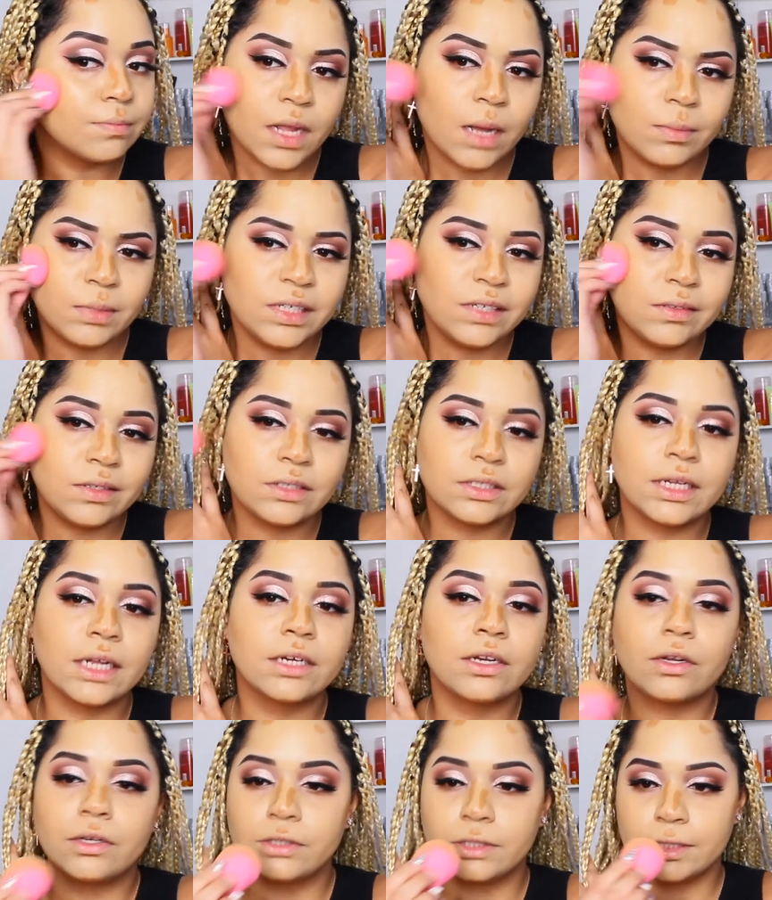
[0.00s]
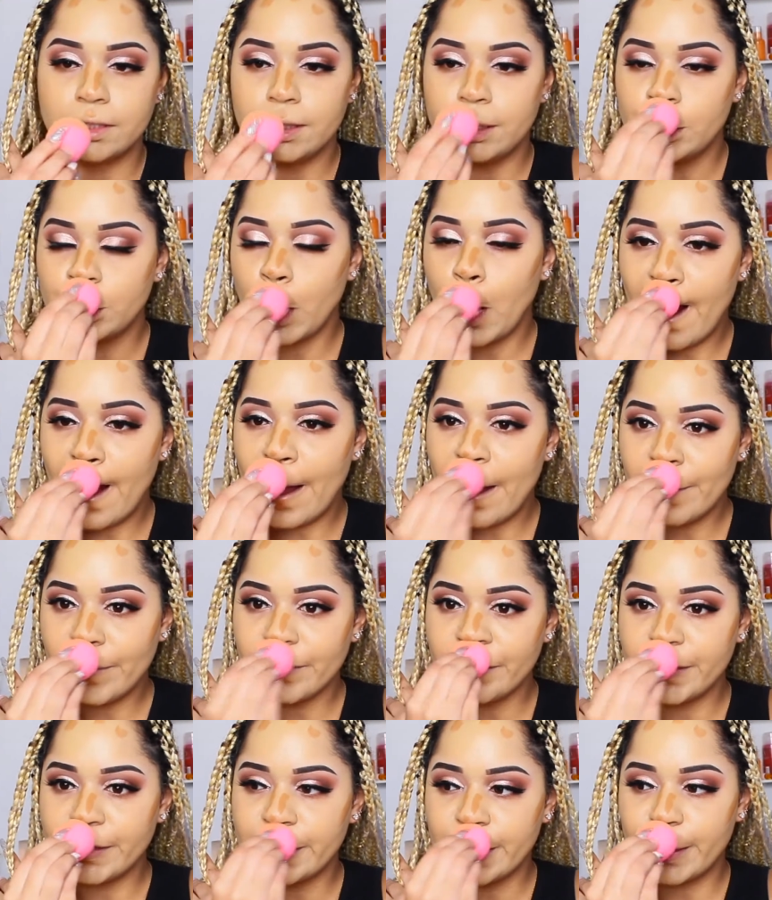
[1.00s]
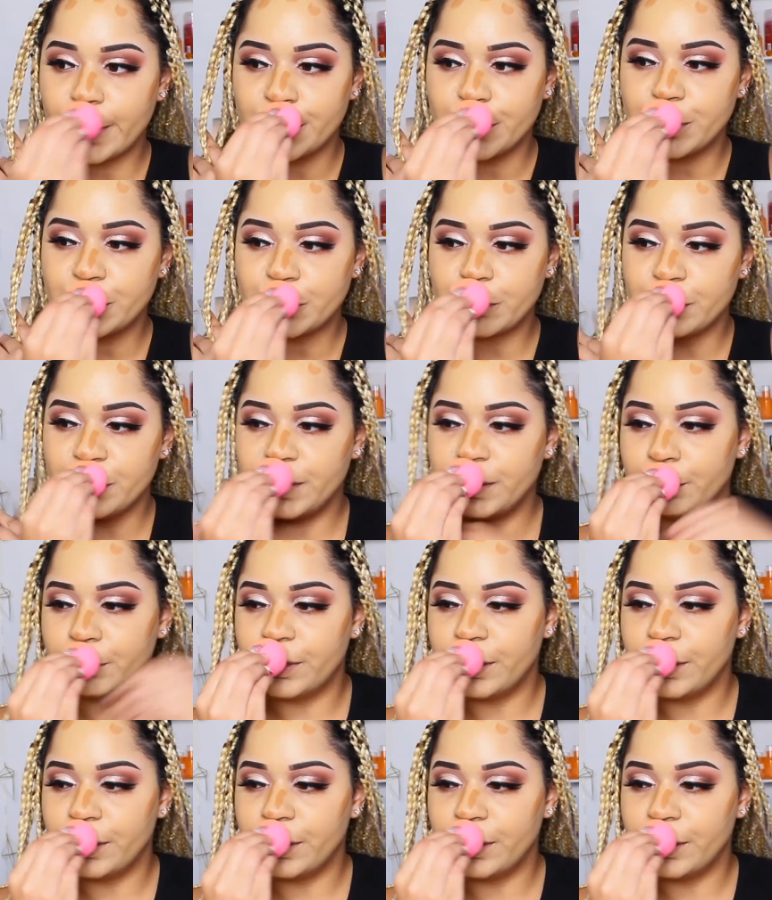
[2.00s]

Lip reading: I believe they're $10 each. I have everything on the screen